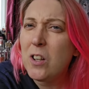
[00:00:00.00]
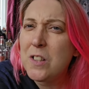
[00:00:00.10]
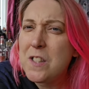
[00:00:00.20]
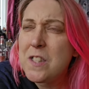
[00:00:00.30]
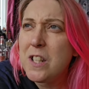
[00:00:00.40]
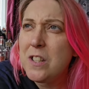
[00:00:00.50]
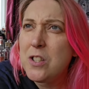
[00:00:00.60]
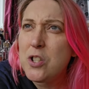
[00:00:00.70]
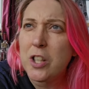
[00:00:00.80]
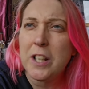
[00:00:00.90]
God, it's
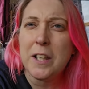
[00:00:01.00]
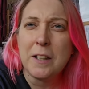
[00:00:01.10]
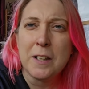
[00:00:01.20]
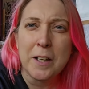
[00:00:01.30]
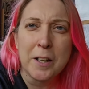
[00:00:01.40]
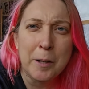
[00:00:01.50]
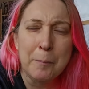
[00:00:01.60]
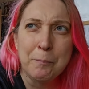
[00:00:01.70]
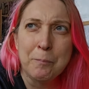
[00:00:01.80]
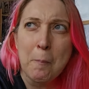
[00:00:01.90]
dingy.
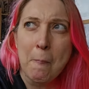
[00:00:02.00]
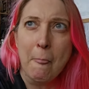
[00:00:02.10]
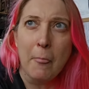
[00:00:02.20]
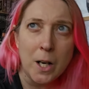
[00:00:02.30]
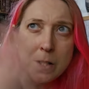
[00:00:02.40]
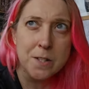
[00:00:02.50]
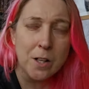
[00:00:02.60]
It